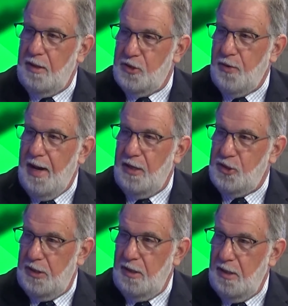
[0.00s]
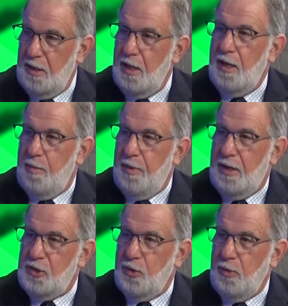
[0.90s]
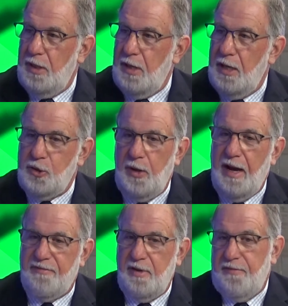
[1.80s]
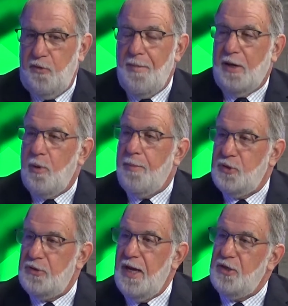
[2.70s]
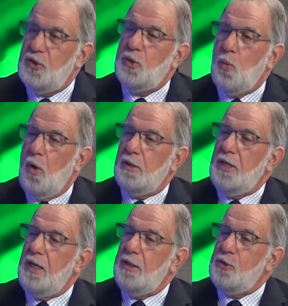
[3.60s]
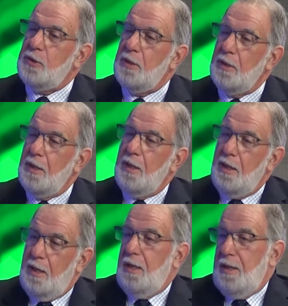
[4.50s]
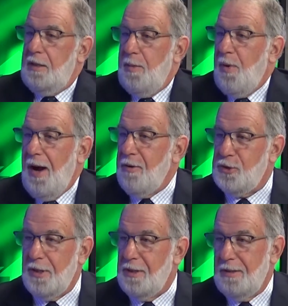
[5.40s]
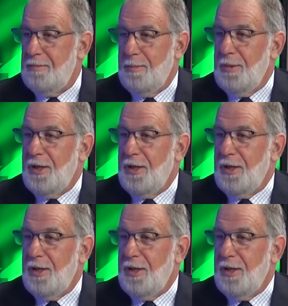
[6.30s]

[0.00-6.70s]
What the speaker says: strategy. Because it really does. You have to, if you make representations and warranties, the buyer is going to look